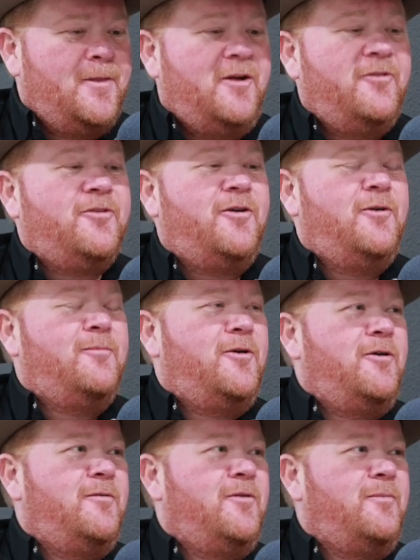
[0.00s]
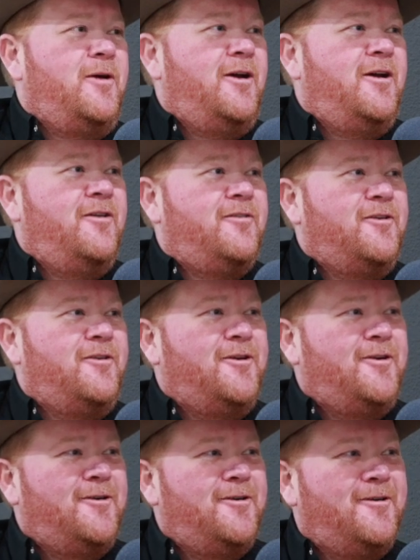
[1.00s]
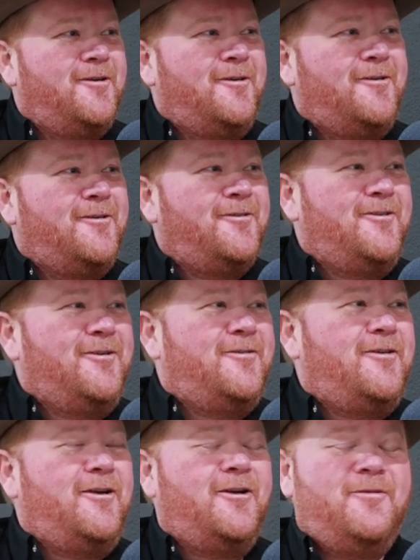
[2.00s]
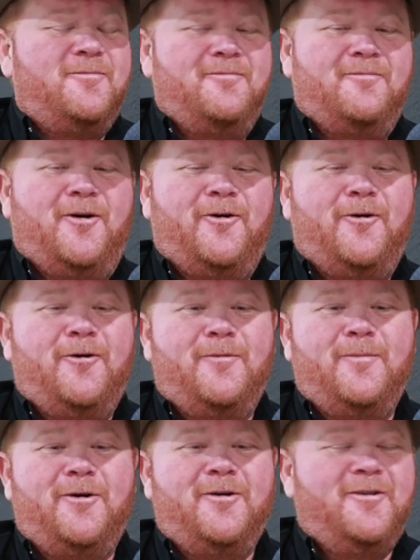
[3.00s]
I saw your mom with her mask and her dog and all this stuff. I was like, Mom.